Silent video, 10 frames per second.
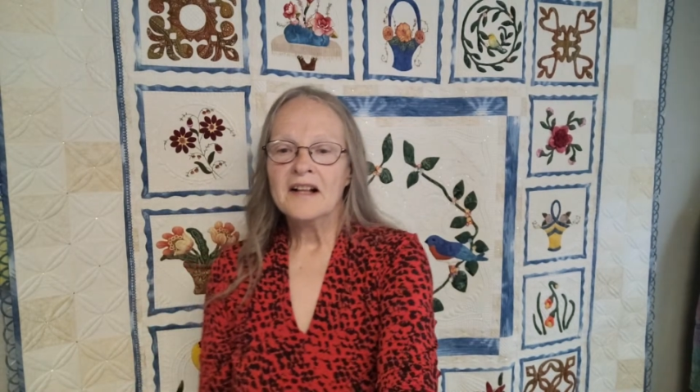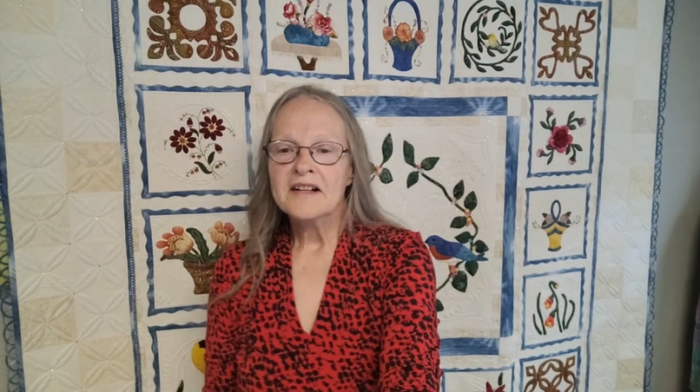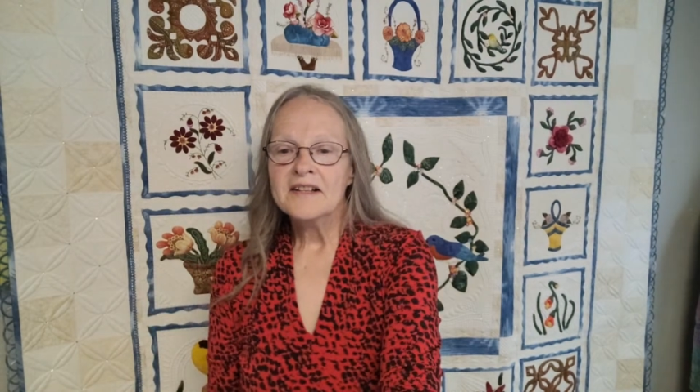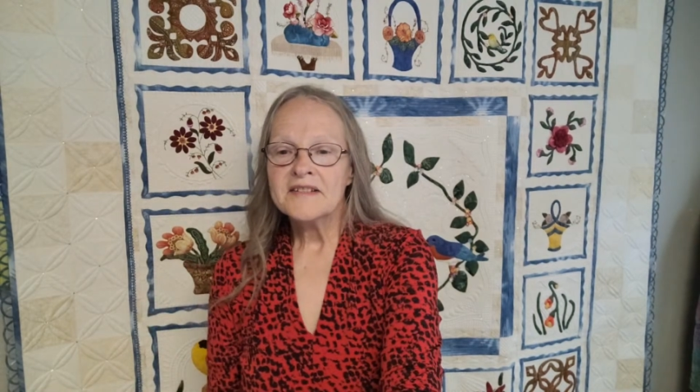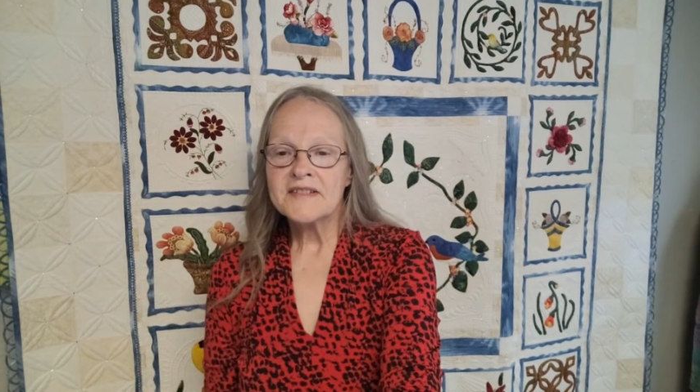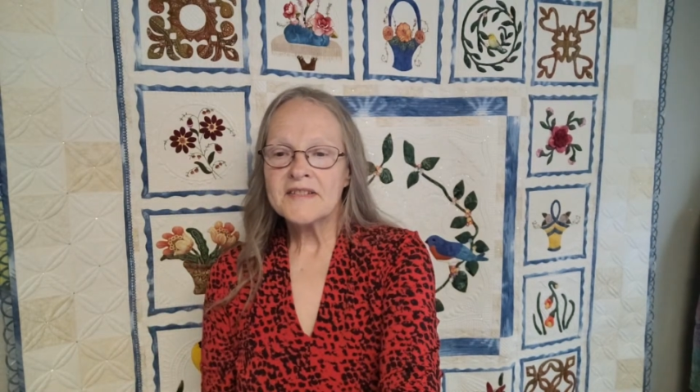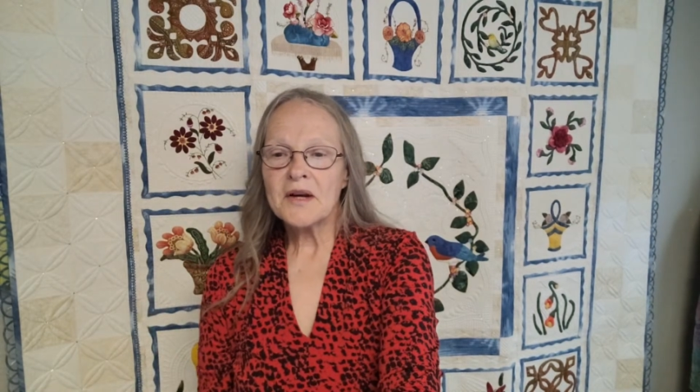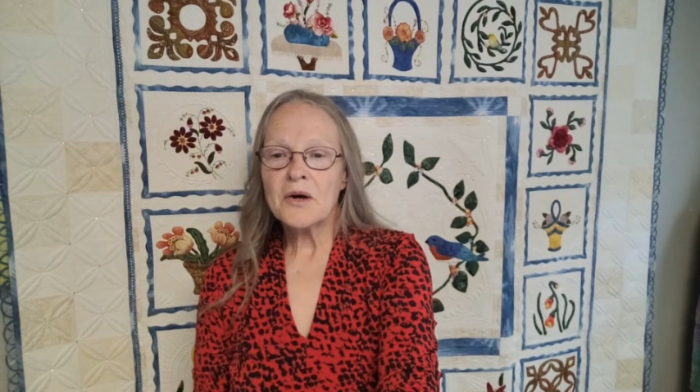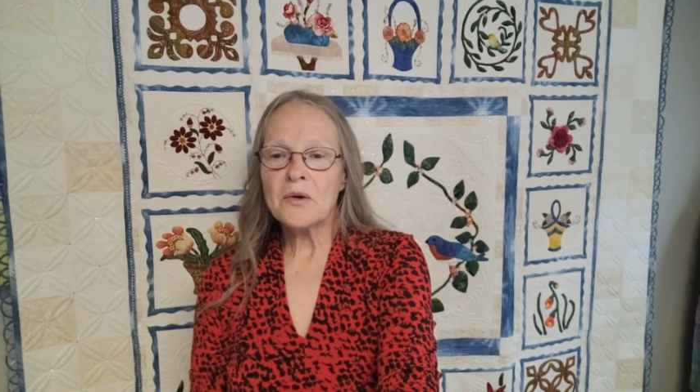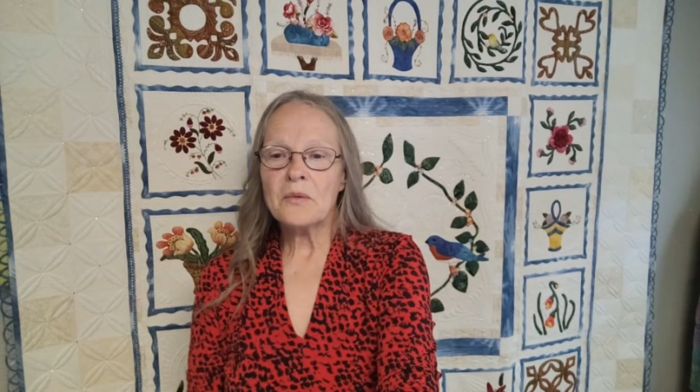
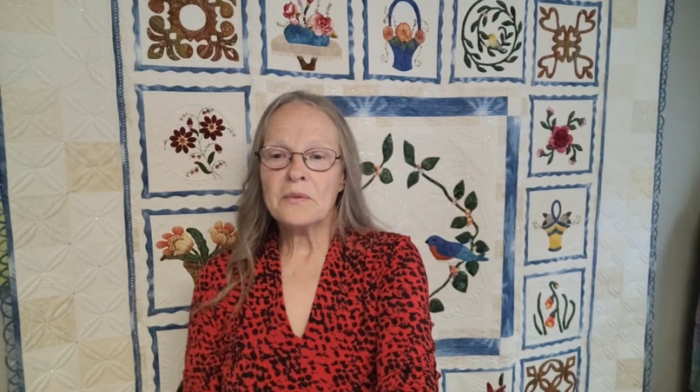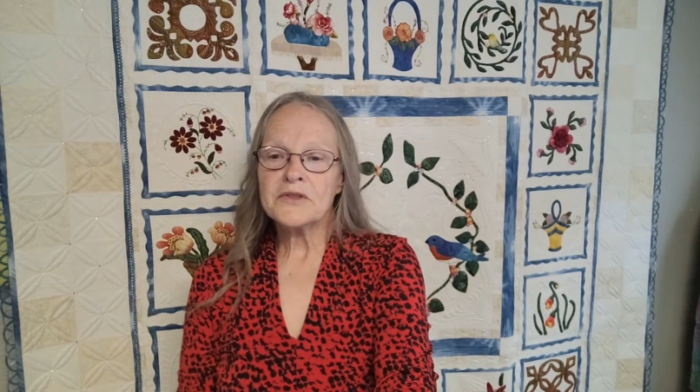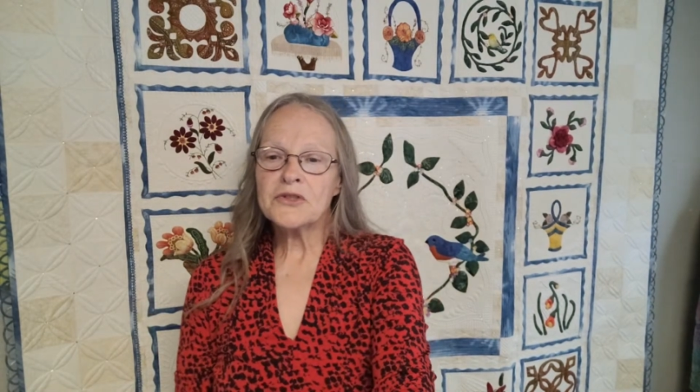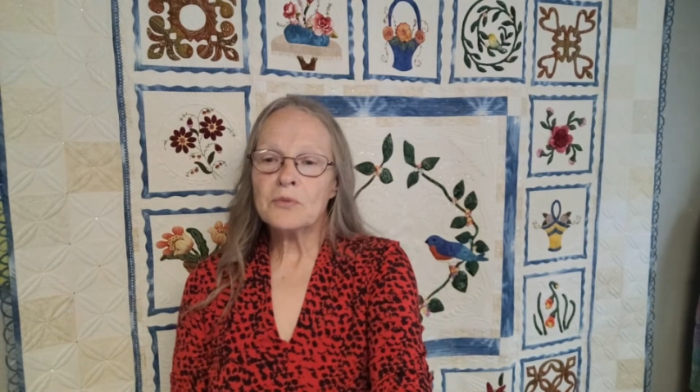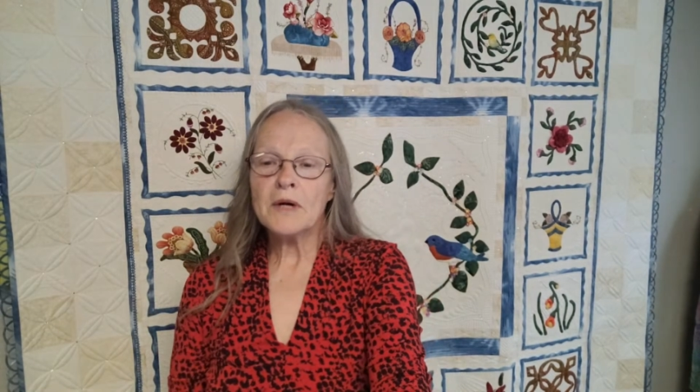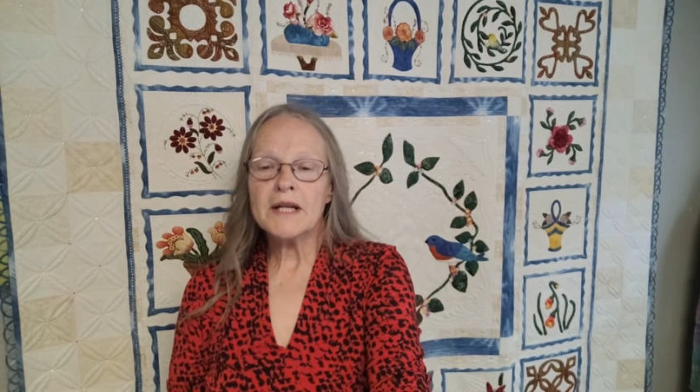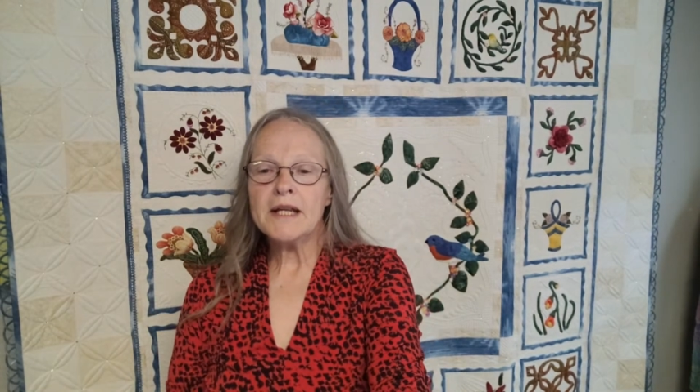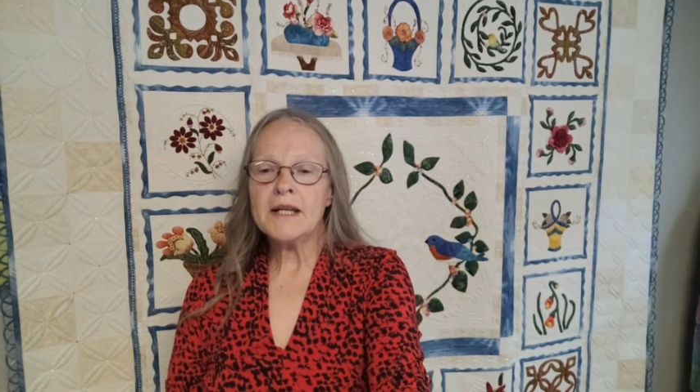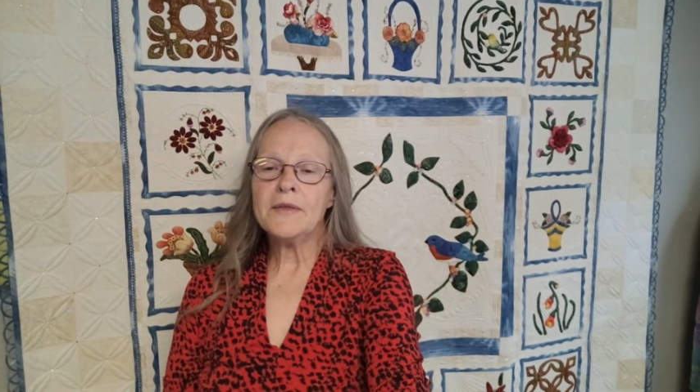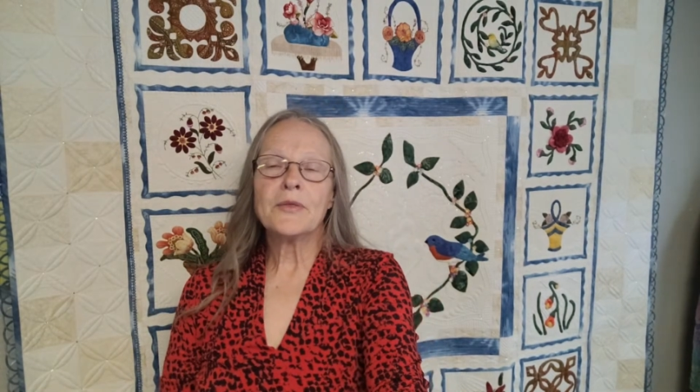So
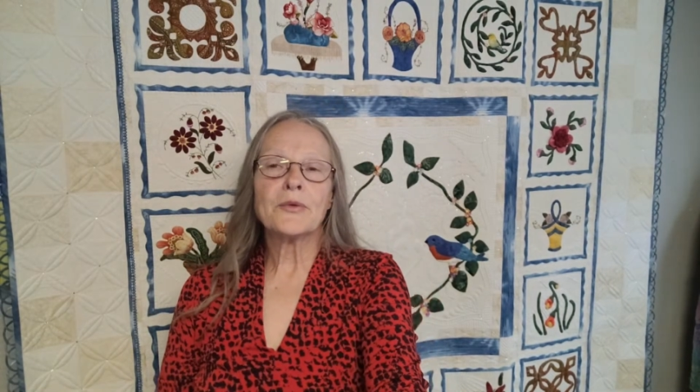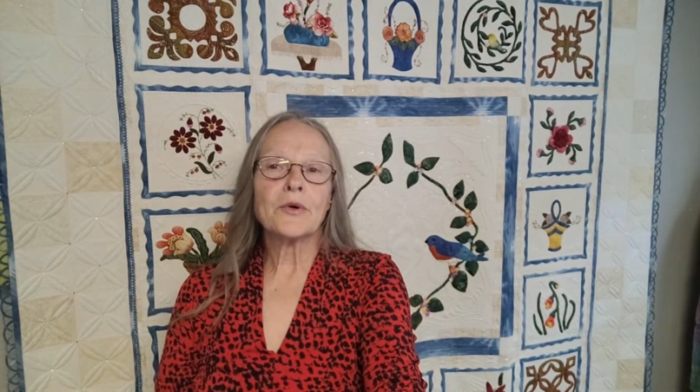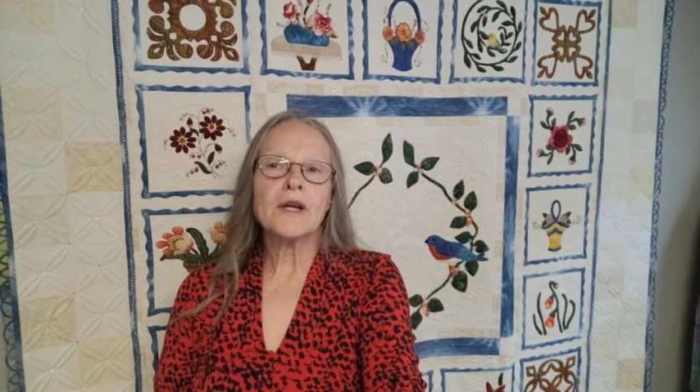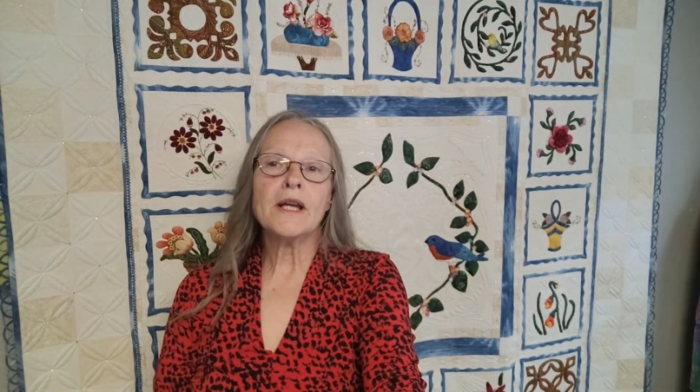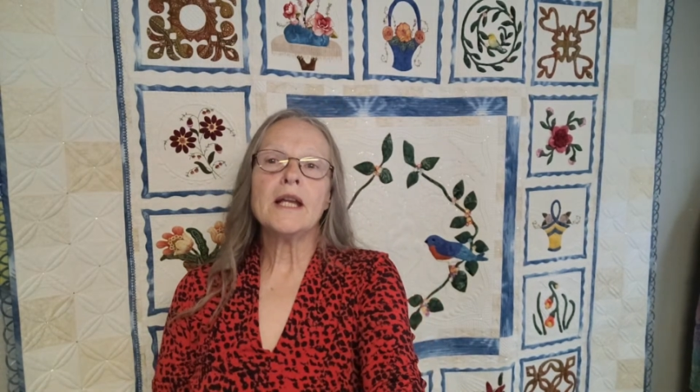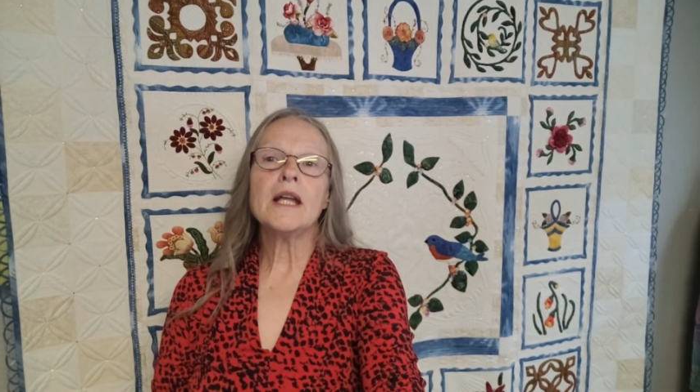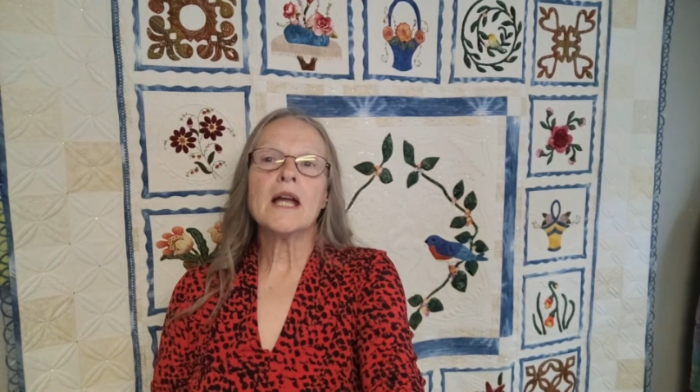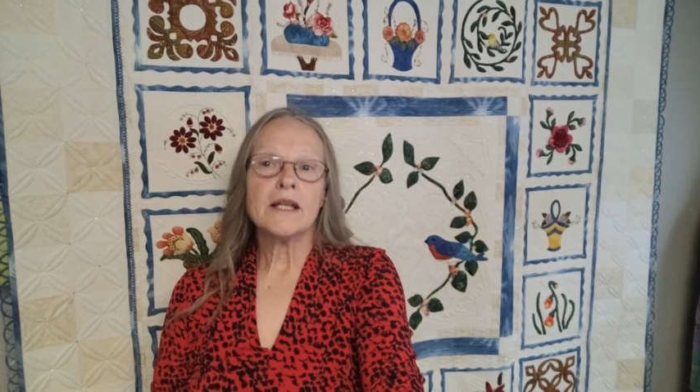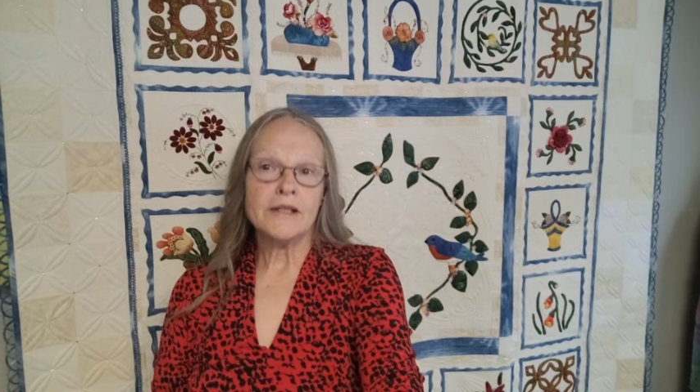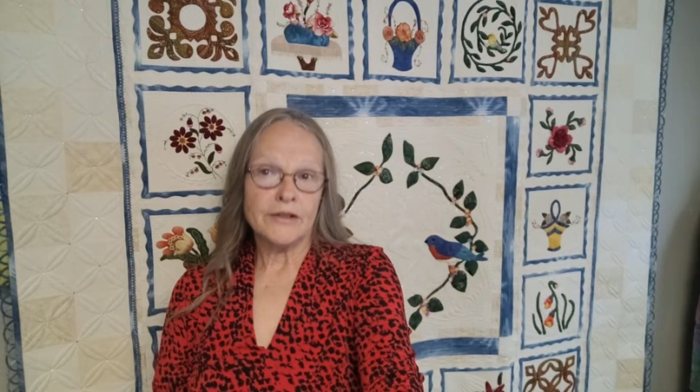23
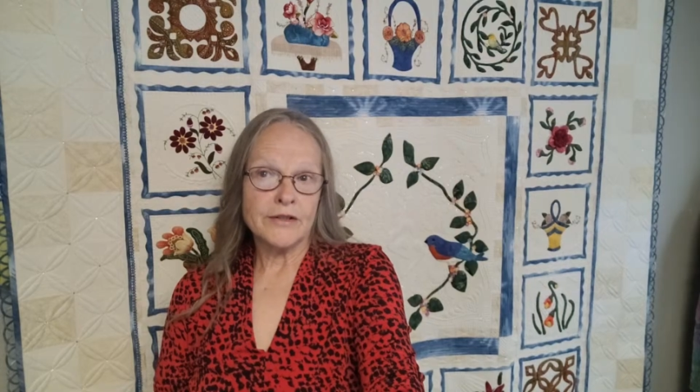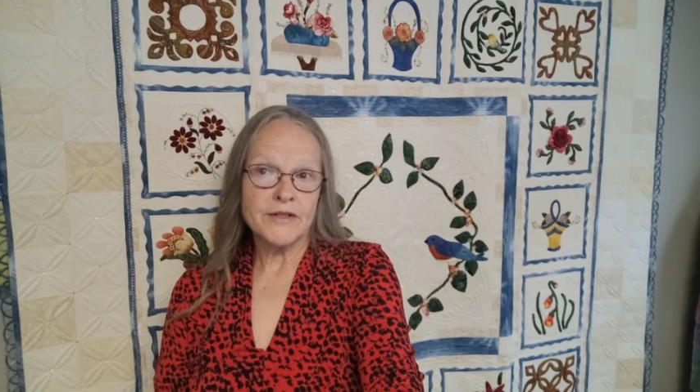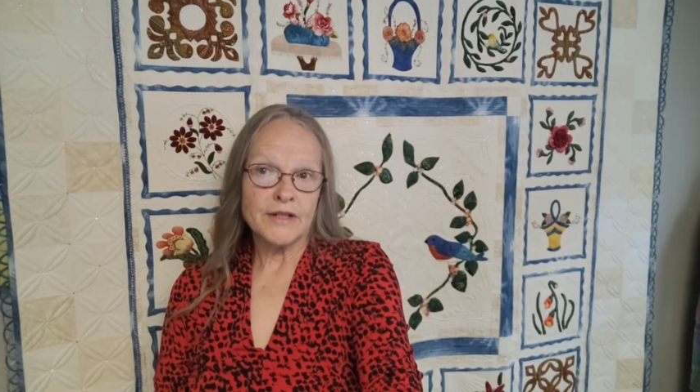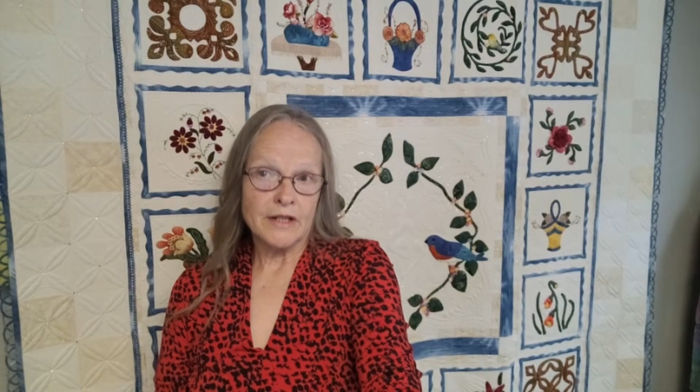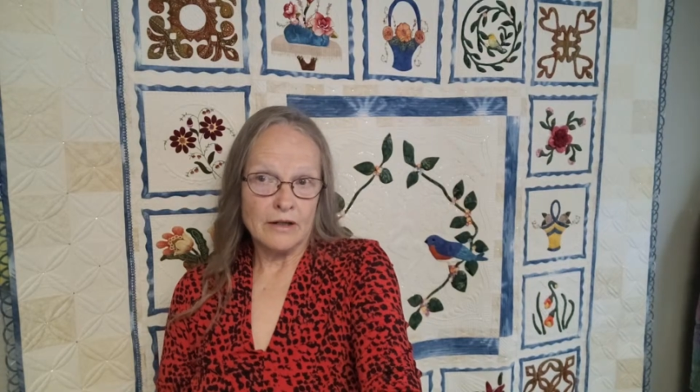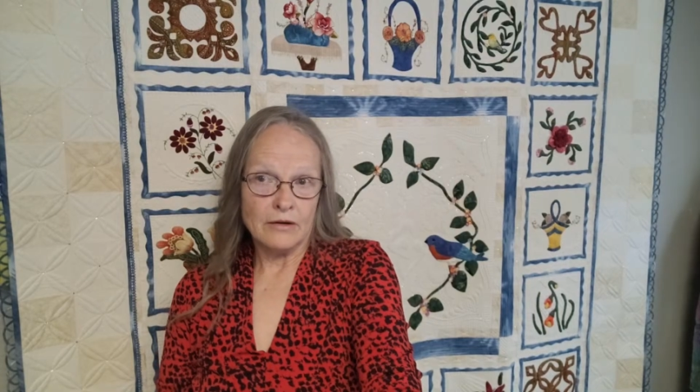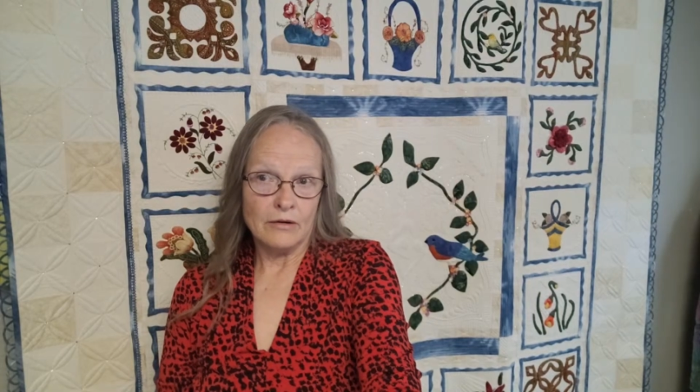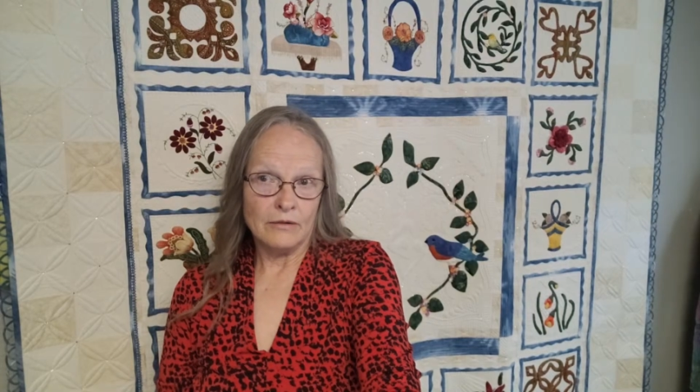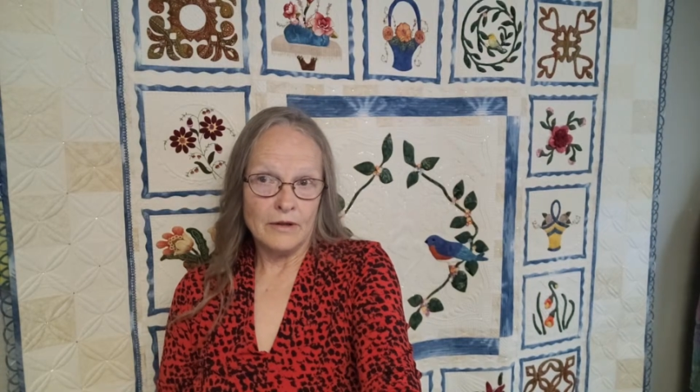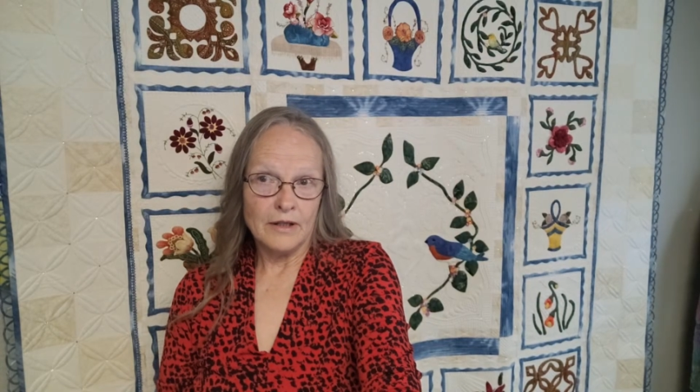years
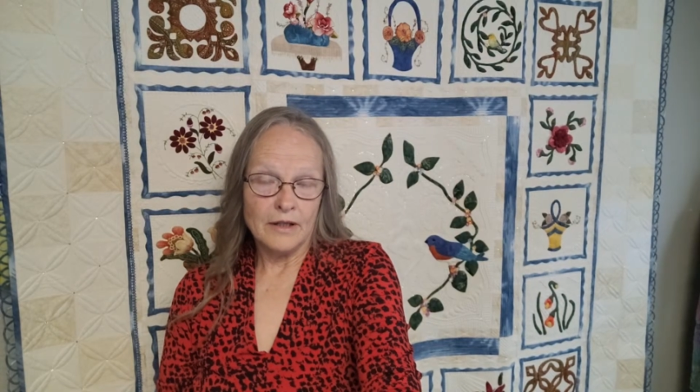ago